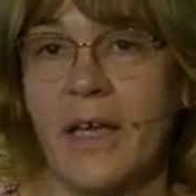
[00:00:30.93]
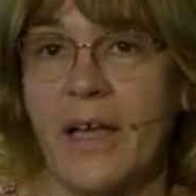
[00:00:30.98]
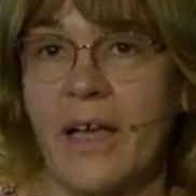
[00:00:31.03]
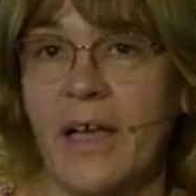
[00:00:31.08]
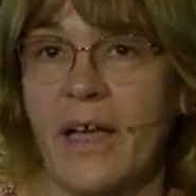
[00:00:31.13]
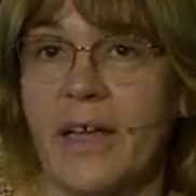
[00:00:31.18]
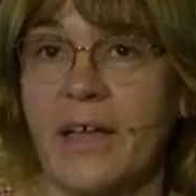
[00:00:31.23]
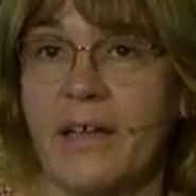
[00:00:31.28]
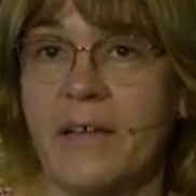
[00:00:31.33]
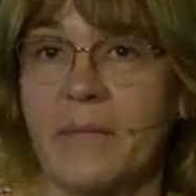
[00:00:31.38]

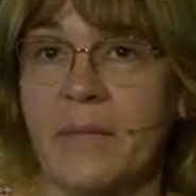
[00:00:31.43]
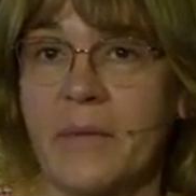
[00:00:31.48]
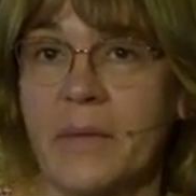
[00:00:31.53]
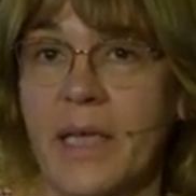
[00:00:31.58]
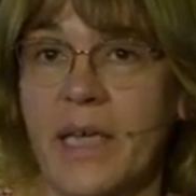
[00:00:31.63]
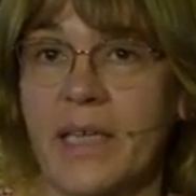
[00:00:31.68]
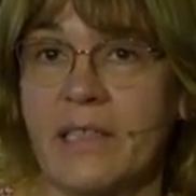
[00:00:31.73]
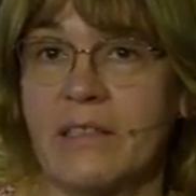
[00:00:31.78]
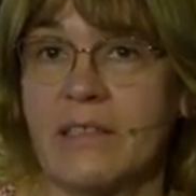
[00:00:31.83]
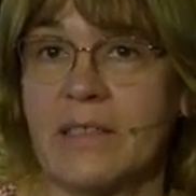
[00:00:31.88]

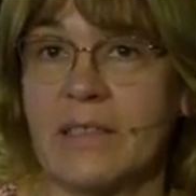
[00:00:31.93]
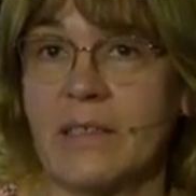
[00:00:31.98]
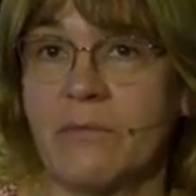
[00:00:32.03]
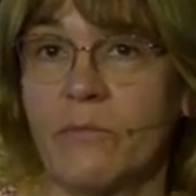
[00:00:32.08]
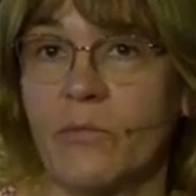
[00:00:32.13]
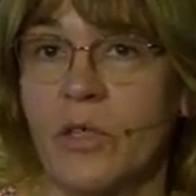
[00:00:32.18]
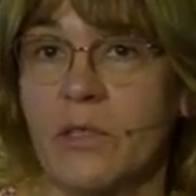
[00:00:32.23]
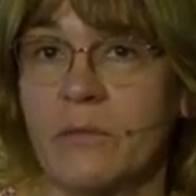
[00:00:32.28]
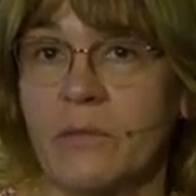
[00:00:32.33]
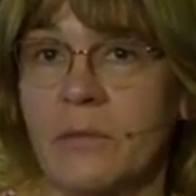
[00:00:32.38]
And
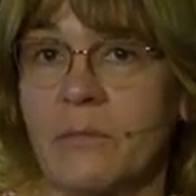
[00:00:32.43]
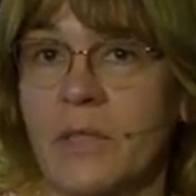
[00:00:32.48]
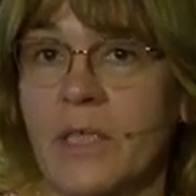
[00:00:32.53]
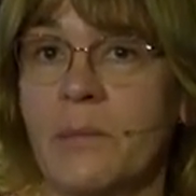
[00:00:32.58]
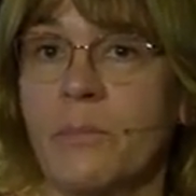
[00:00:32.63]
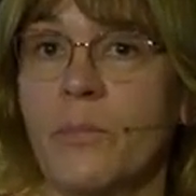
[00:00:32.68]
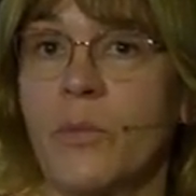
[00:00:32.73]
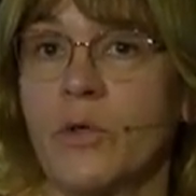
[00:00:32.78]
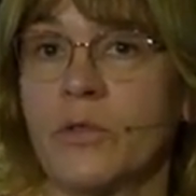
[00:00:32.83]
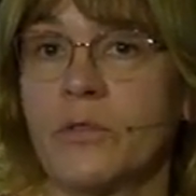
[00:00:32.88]
one
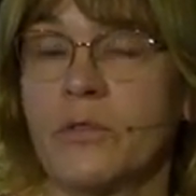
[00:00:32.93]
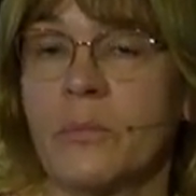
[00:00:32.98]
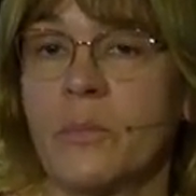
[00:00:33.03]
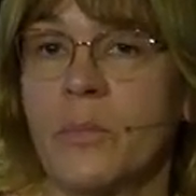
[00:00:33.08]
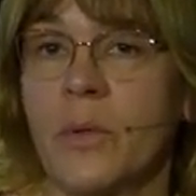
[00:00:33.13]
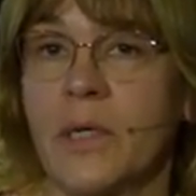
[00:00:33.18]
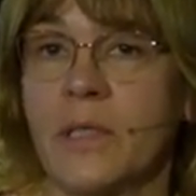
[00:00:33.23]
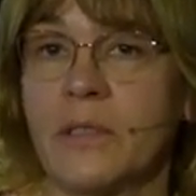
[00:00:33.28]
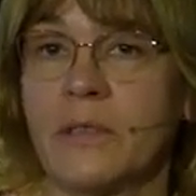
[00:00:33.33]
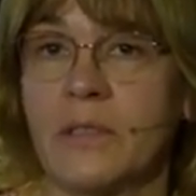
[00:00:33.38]
important
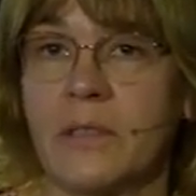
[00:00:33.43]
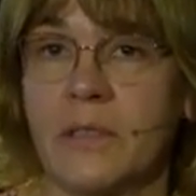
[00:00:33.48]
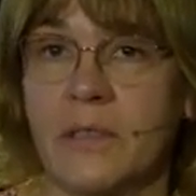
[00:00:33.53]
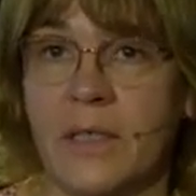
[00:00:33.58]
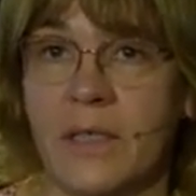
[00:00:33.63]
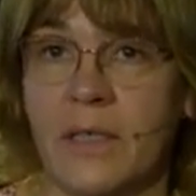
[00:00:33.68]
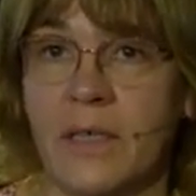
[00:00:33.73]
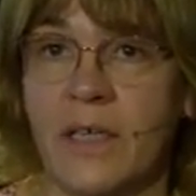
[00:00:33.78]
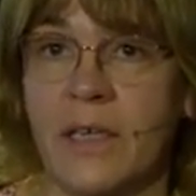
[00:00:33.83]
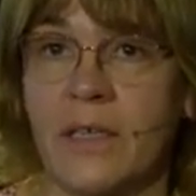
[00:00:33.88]
part
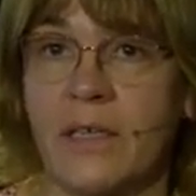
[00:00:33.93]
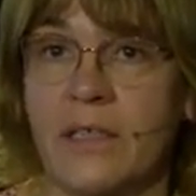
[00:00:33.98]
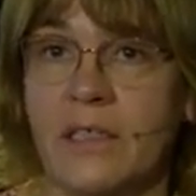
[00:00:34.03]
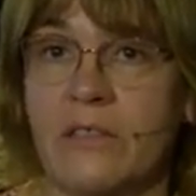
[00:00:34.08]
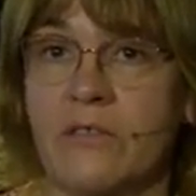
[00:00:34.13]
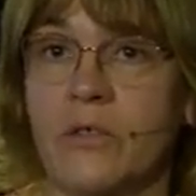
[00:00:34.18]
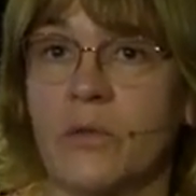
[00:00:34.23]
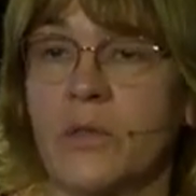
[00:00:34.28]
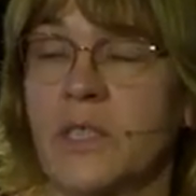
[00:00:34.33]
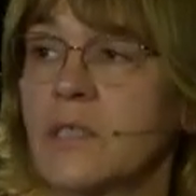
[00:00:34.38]

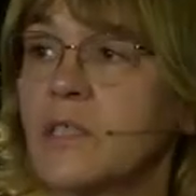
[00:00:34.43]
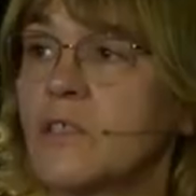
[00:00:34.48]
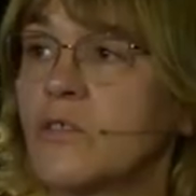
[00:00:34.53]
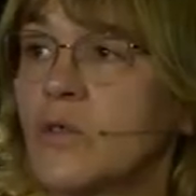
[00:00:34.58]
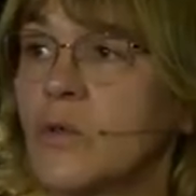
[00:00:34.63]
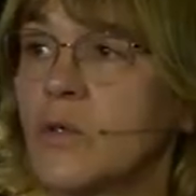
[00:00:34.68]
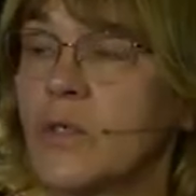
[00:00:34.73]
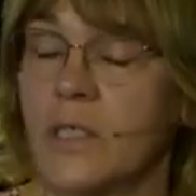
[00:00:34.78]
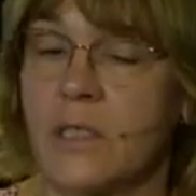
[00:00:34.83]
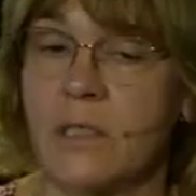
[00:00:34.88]
in the
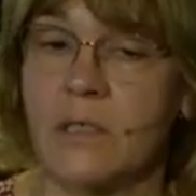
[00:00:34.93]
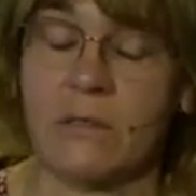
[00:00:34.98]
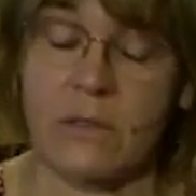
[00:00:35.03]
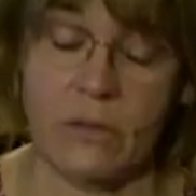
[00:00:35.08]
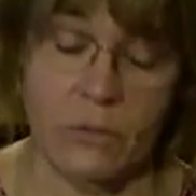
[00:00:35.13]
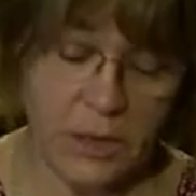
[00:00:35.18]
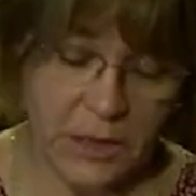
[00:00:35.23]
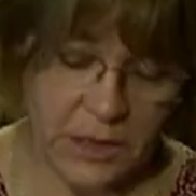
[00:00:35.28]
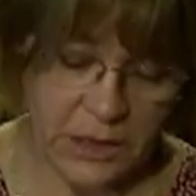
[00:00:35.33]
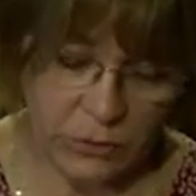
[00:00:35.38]
recital is
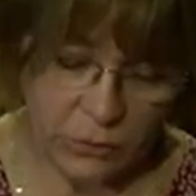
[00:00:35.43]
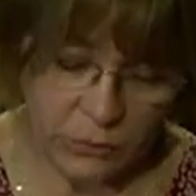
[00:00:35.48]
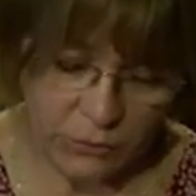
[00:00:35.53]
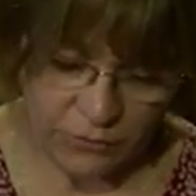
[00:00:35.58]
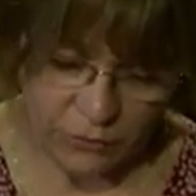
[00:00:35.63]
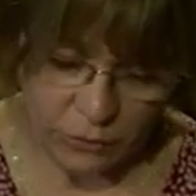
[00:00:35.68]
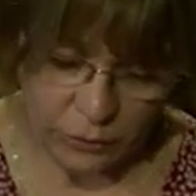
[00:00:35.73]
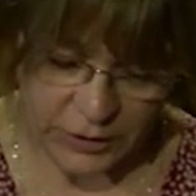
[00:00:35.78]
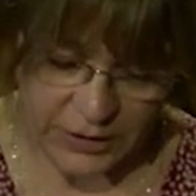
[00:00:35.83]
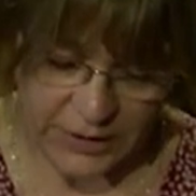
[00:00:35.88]
recital
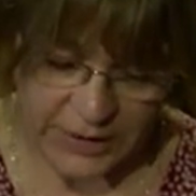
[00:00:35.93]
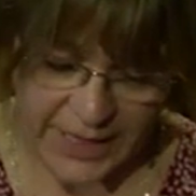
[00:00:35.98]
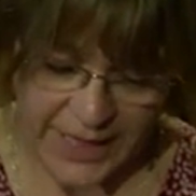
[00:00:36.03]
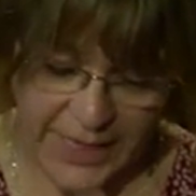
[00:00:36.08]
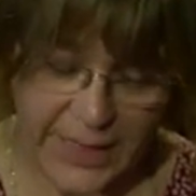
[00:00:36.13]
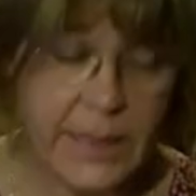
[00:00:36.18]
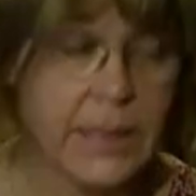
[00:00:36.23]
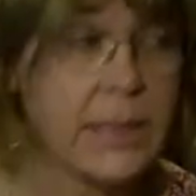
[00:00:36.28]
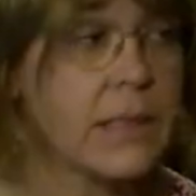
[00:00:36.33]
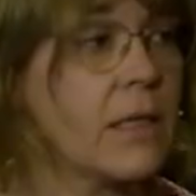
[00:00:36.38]

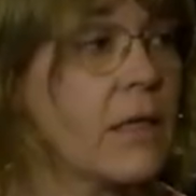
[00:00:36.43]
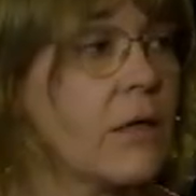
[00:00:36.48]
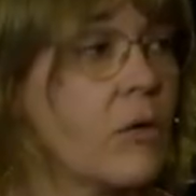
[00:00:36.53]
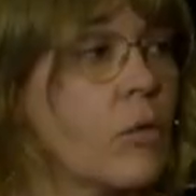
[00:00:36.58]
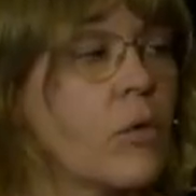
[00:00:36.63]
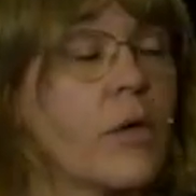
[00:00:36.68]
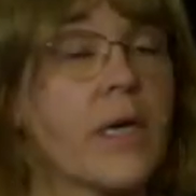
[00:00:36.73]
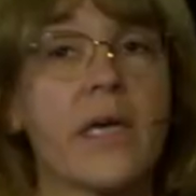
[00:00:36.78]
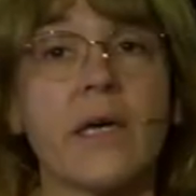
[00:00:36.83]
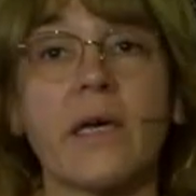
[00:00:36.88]
48,
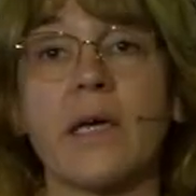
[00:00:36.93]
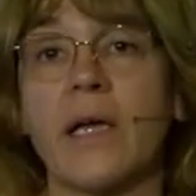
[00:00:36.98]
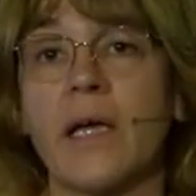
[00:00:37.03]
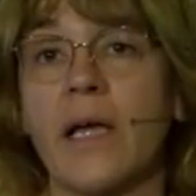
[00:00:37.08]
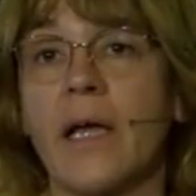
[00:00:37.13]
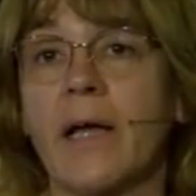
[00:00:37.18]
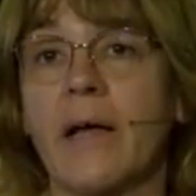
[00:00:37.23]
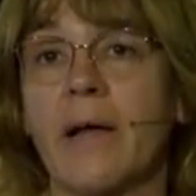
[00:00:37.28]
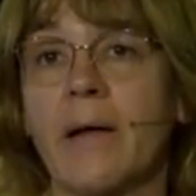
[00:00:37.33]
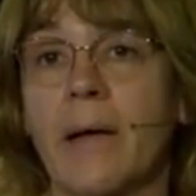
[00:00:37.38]
where
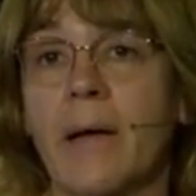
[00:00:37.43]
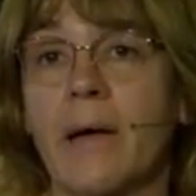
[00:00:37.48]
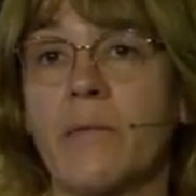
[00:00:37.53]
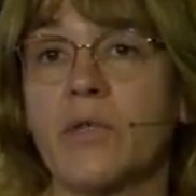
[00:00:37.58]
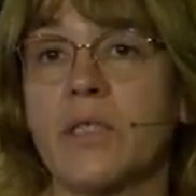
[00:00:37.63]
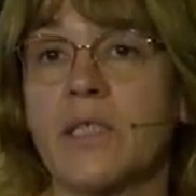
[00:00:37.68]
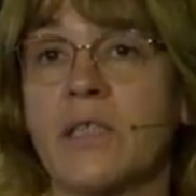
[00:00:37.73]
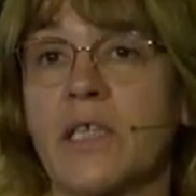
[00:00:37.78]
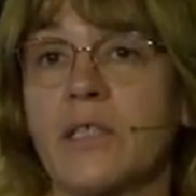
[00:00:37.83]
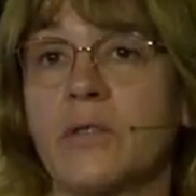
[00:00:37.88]
I
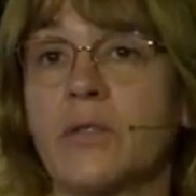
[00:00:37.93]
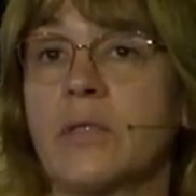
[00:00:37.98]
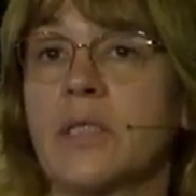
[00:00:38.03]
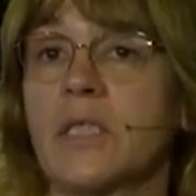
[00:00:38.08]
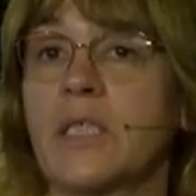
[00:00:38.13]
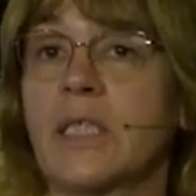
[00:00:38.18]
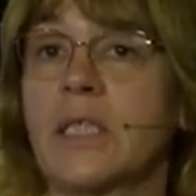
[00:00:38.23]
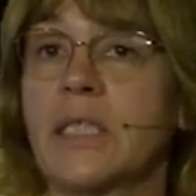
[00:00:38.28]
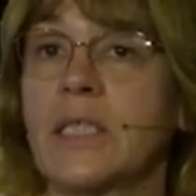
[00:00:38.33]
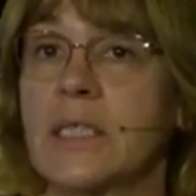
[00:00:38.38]
would say the
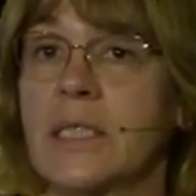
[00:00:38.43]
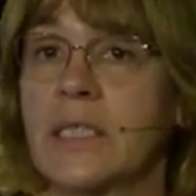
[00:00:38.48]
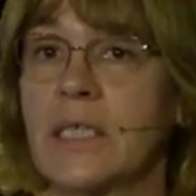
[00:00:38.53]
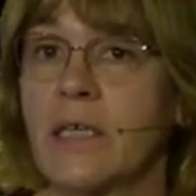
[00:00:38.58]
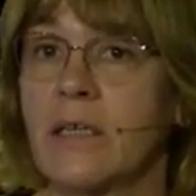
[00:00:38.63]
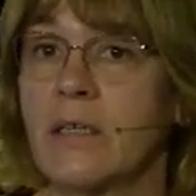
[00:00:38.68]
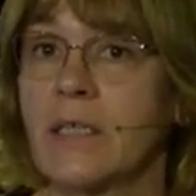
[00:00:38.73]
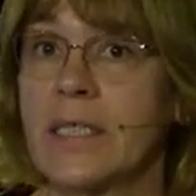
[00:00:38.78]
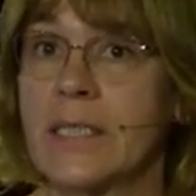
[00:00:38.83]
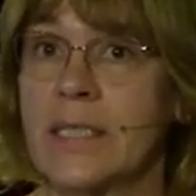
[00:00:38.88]
scene is
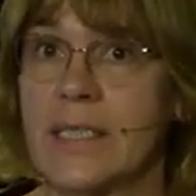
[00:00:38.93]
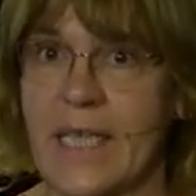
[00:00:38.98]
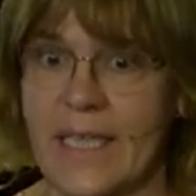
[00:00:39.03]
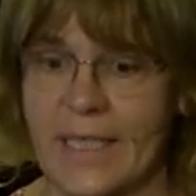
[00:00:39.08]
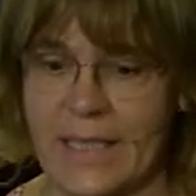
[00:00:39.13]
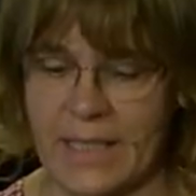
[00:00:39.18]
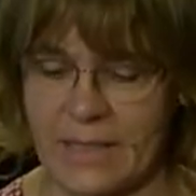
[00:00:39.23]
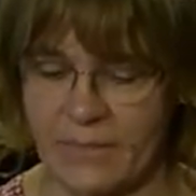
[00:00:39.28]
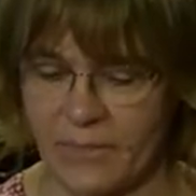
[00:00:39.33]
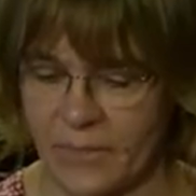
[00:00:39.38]

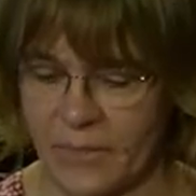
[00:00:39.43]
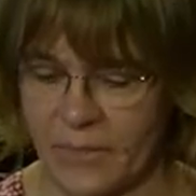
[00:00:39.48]
set.